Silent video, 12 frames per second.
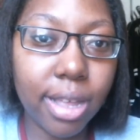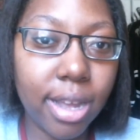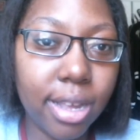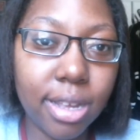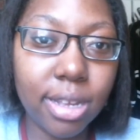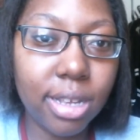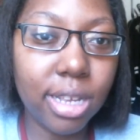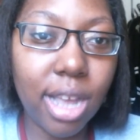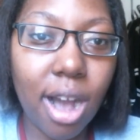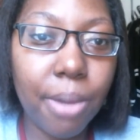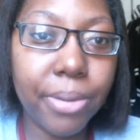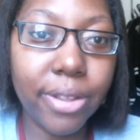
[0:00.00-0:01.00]
Like,
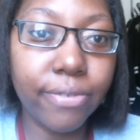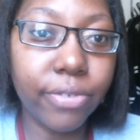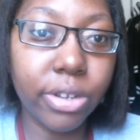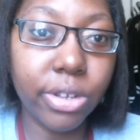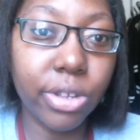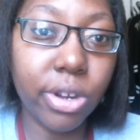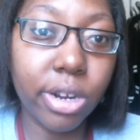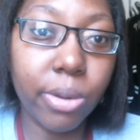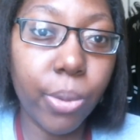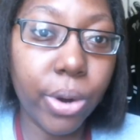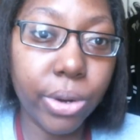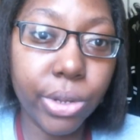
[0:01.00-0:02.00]
y'all motherfuckers are
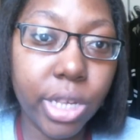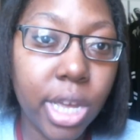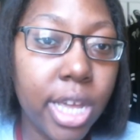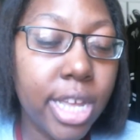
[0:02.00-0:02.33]
the worst.